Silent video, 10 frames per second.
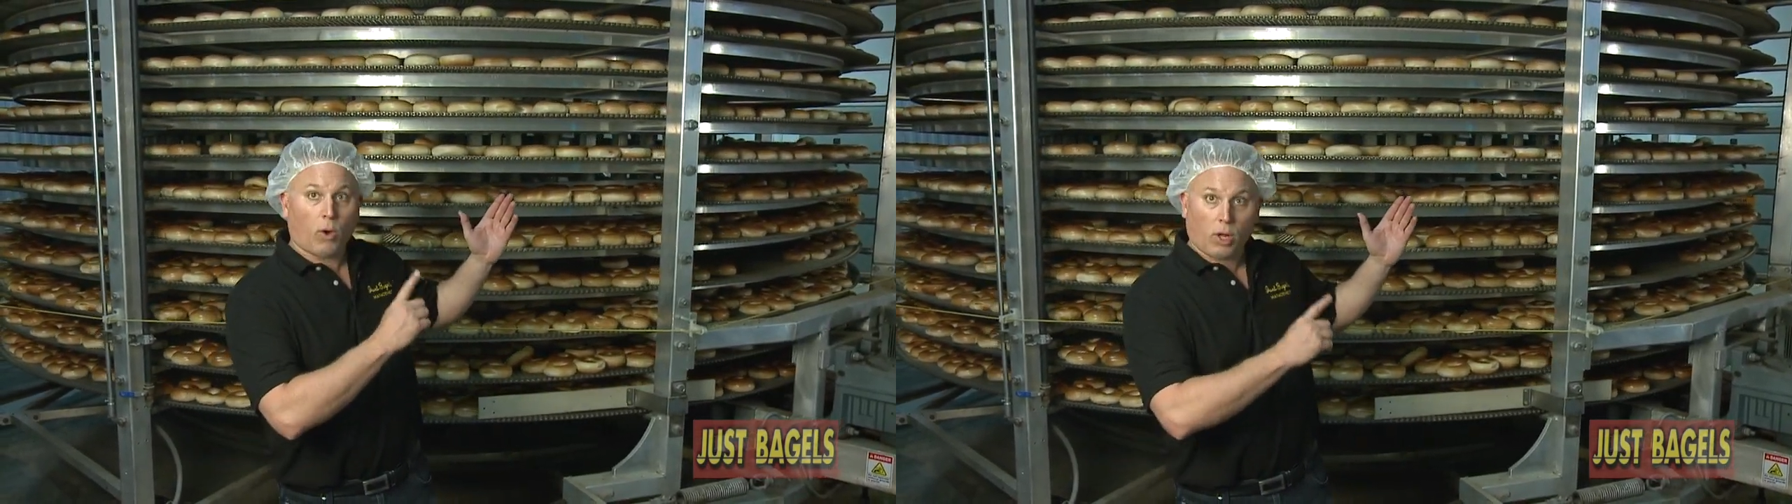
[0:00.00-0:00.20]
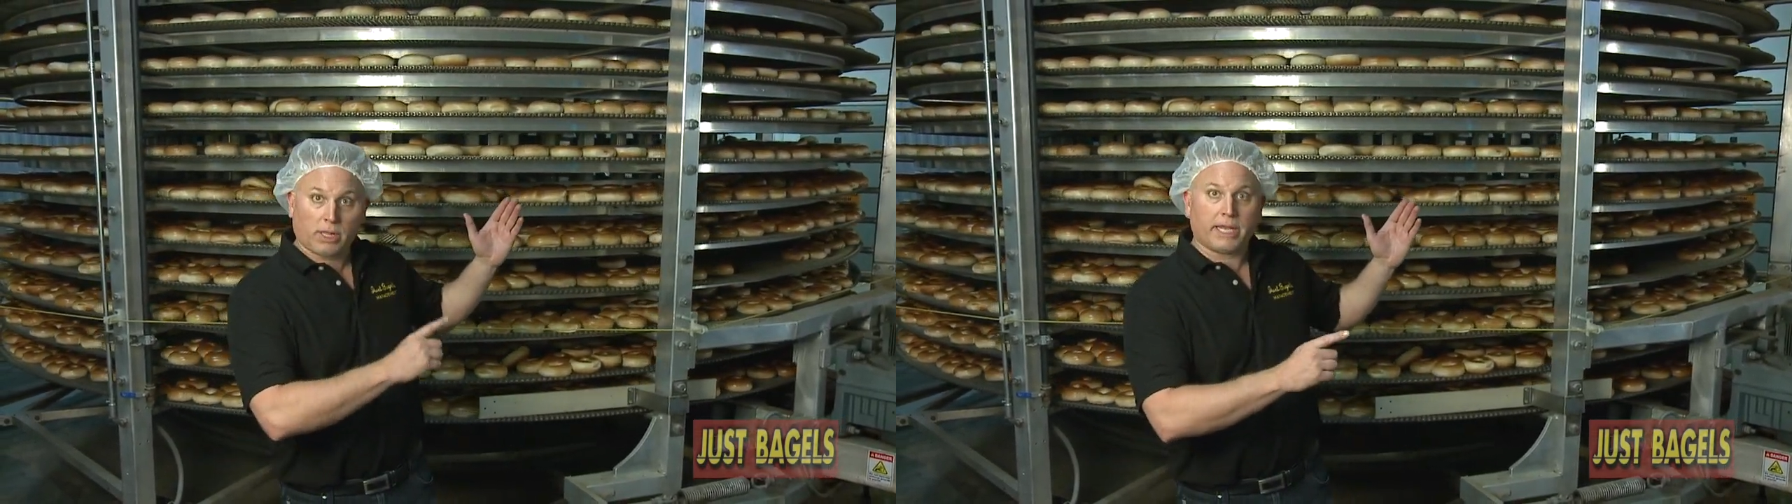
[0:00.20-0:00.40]

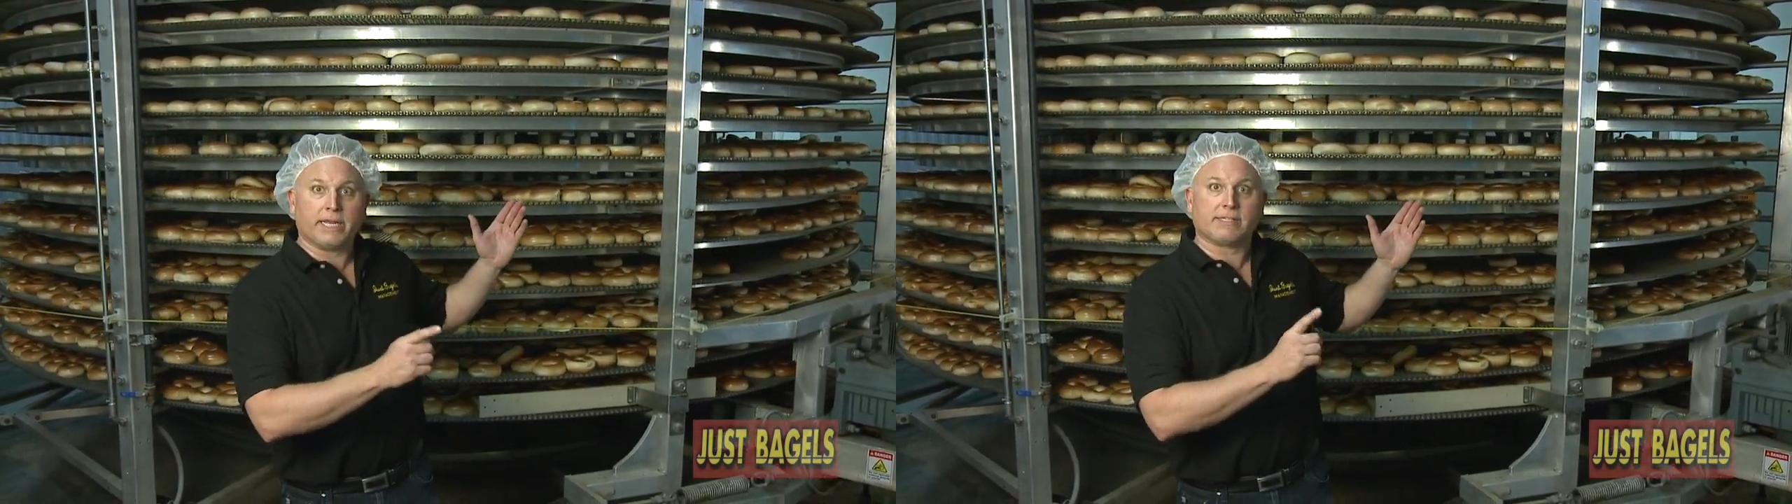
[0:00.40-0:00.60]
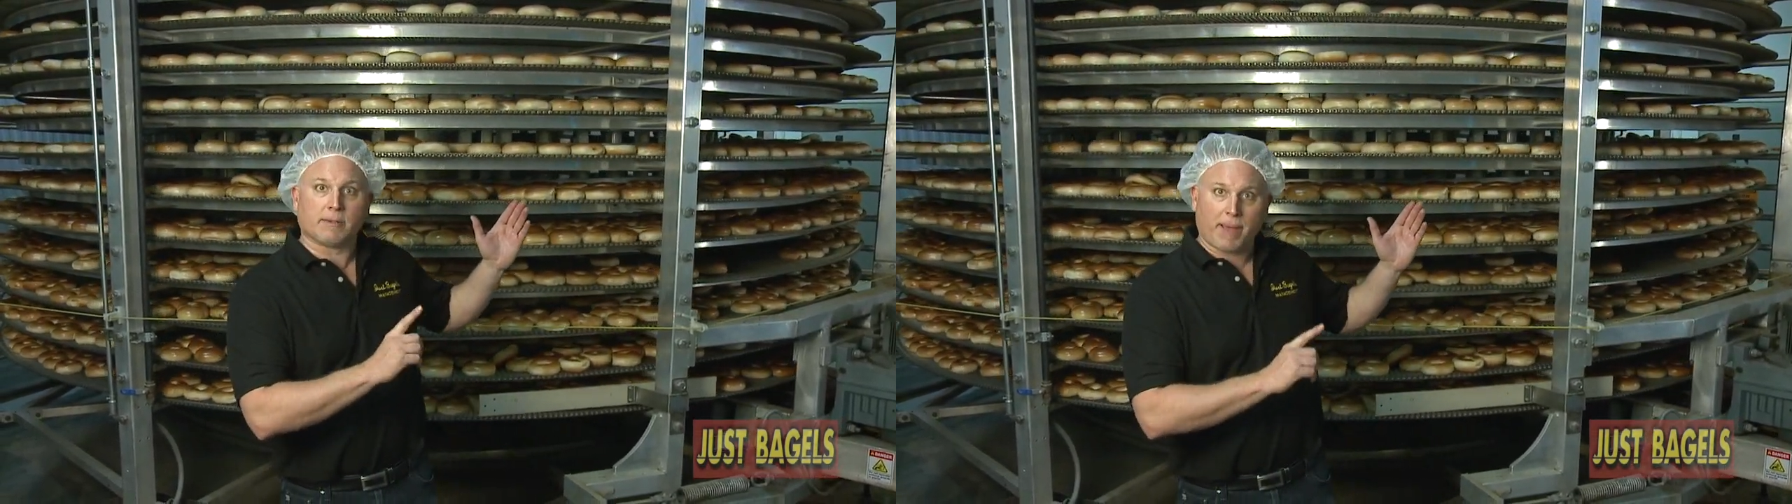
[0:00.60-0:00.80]
all in
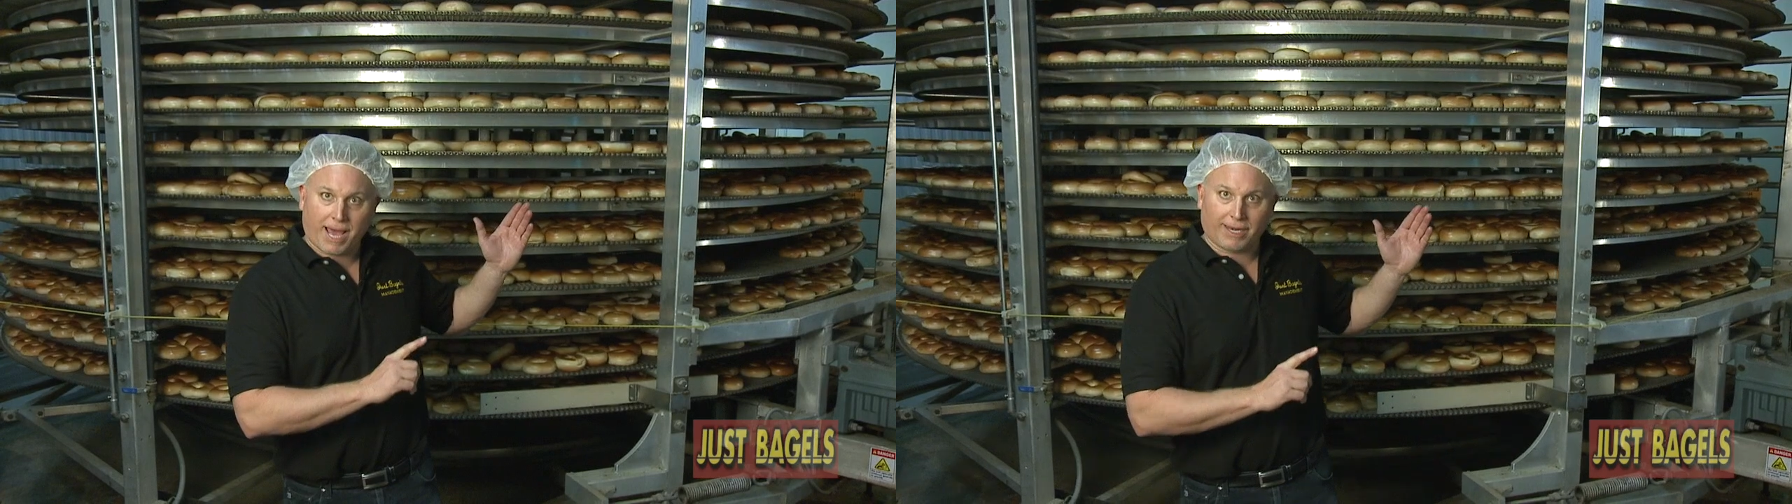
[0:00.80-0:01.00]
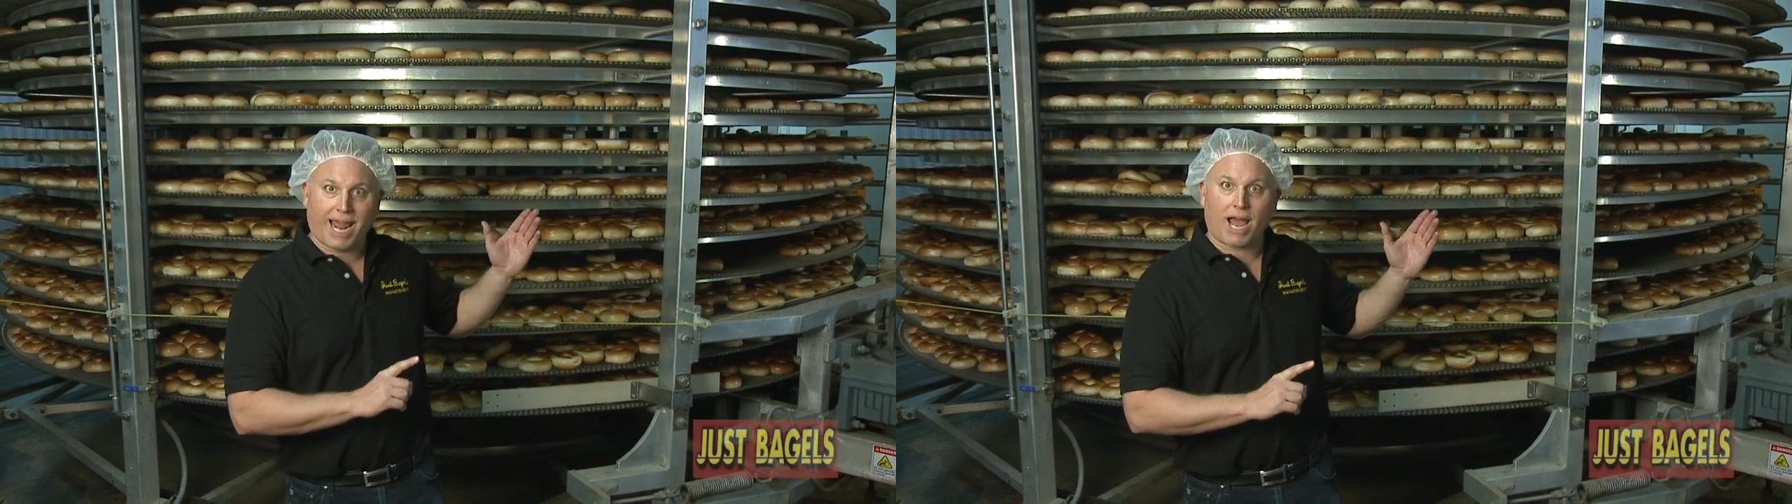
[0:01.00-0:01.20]
it's
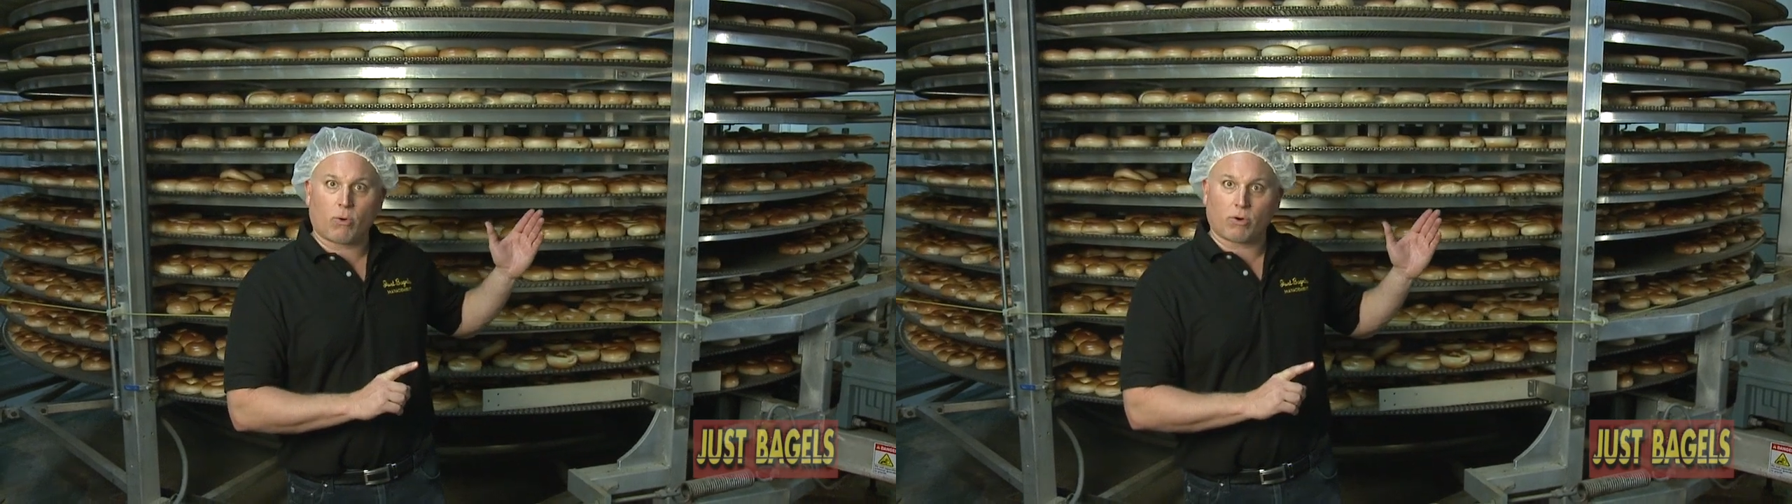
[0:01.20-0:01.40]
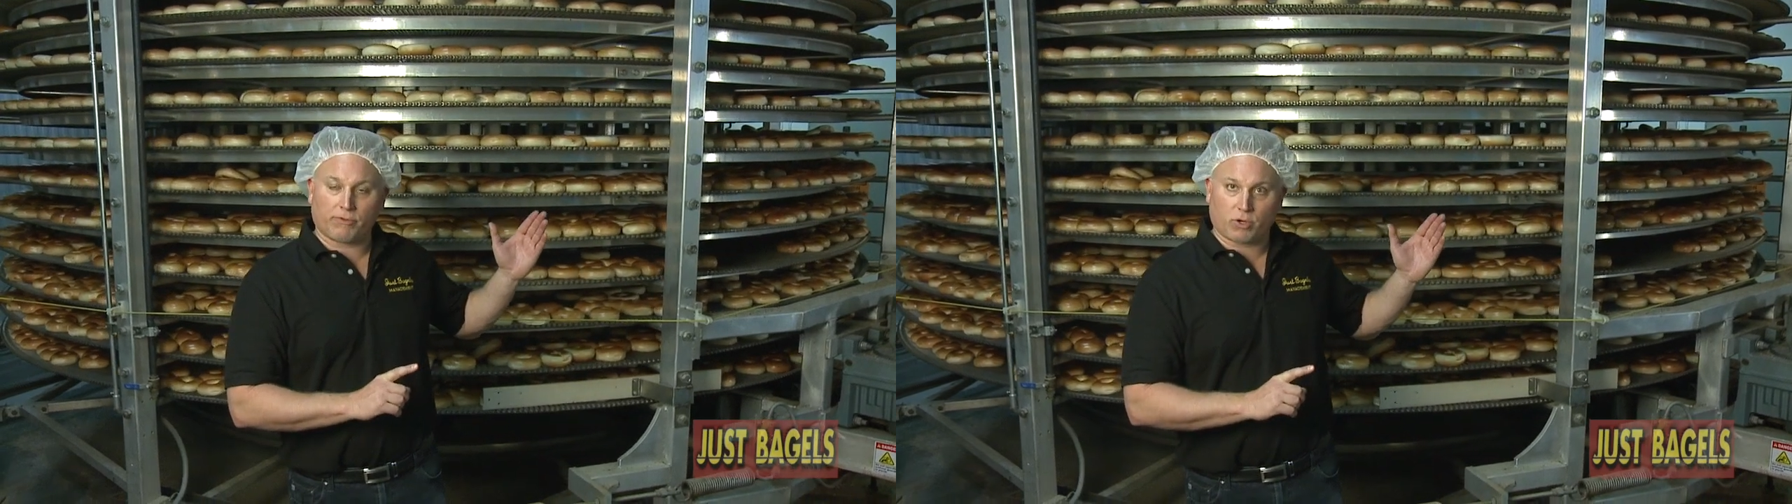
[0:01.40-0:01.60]
about an
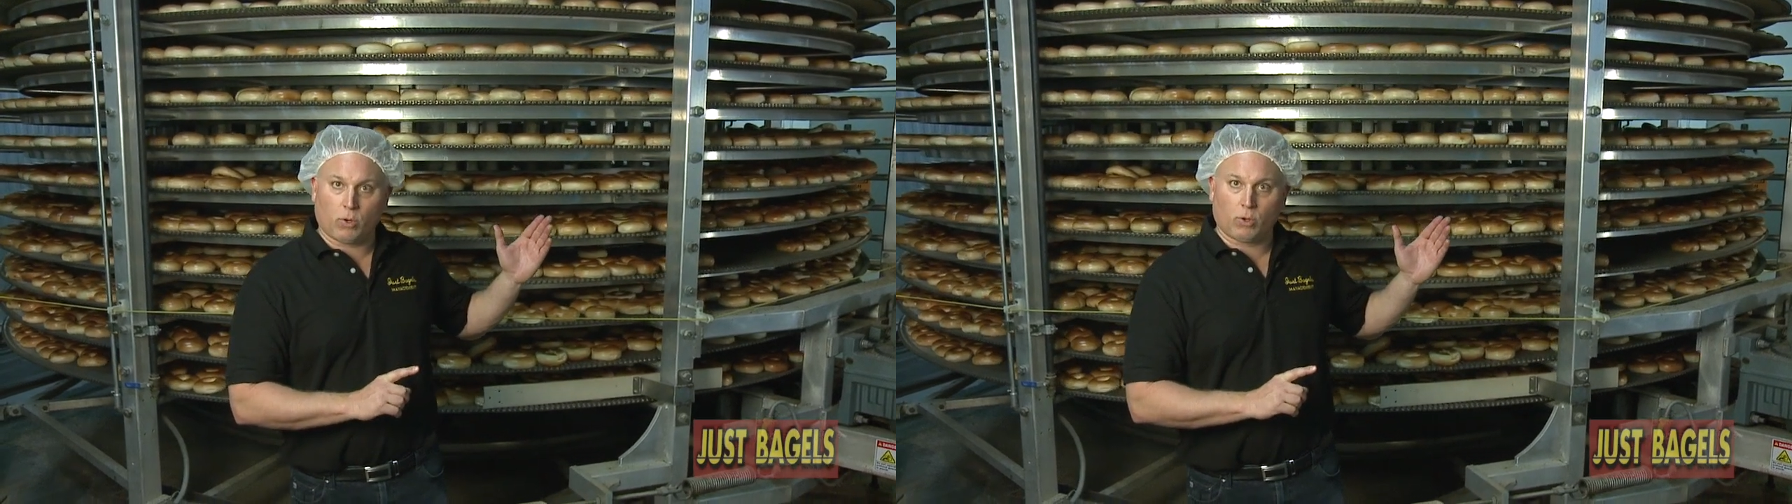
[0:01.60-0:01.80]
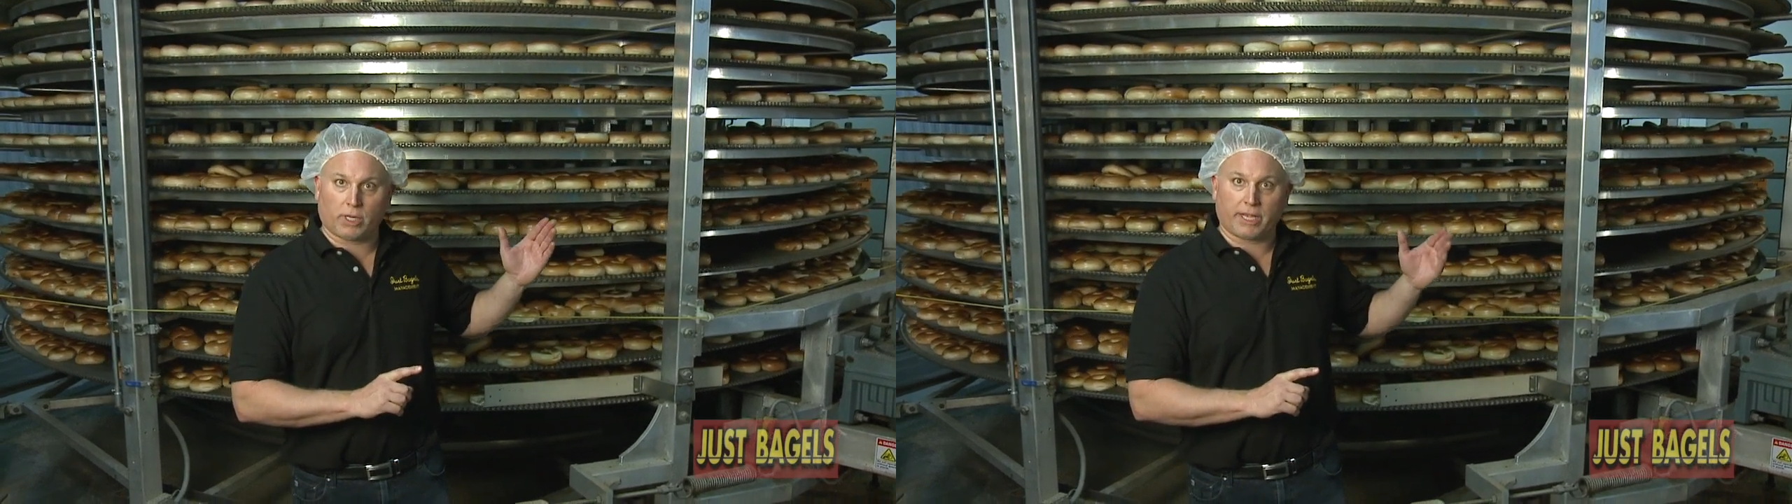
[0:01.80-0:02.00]
hour of
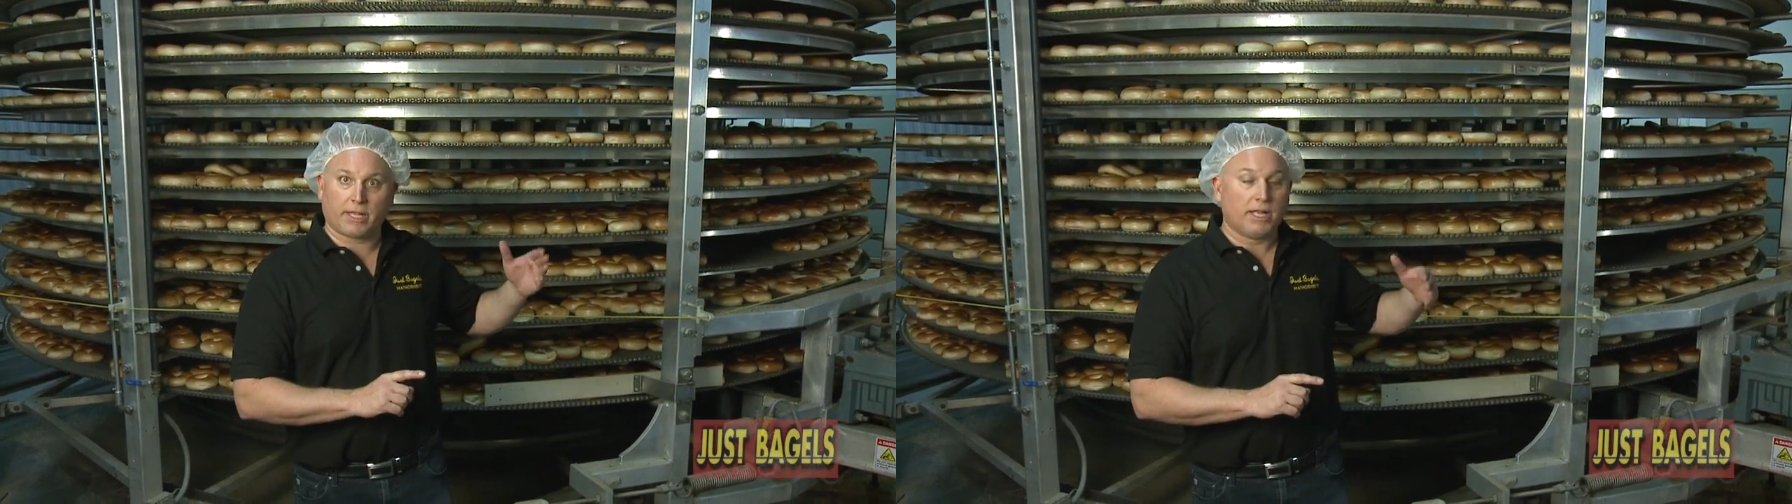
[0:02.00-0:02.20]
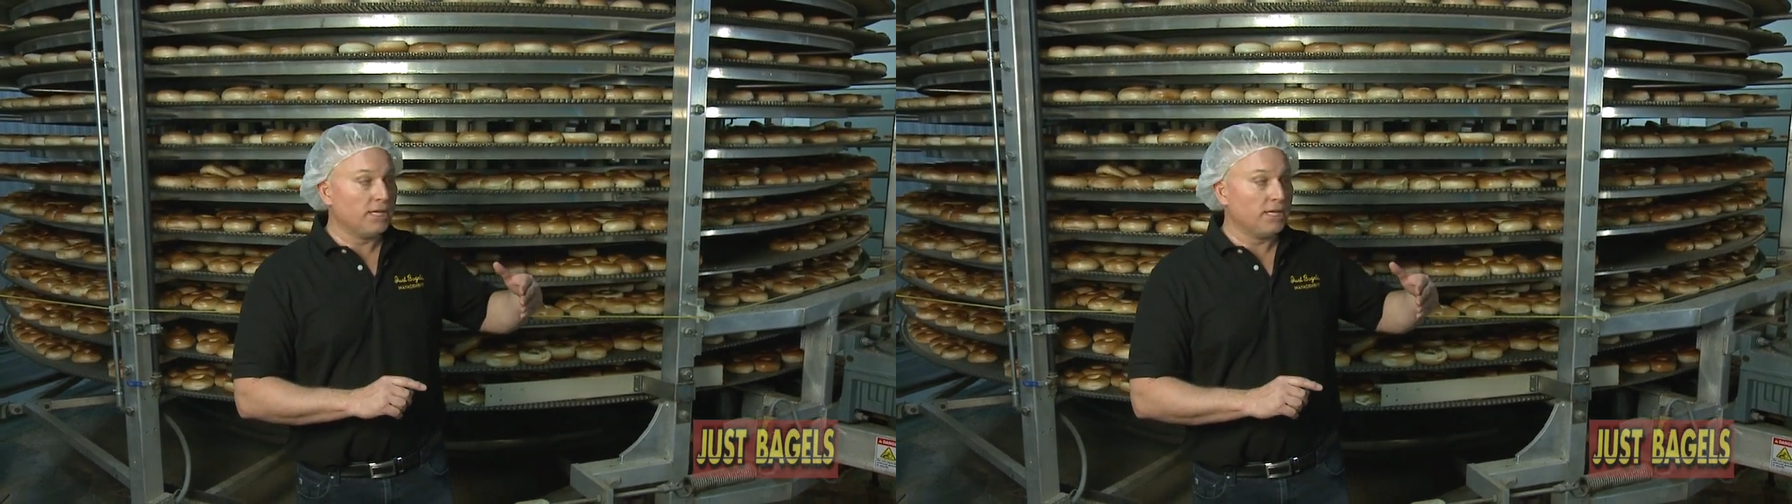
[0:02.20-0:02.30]
cooling.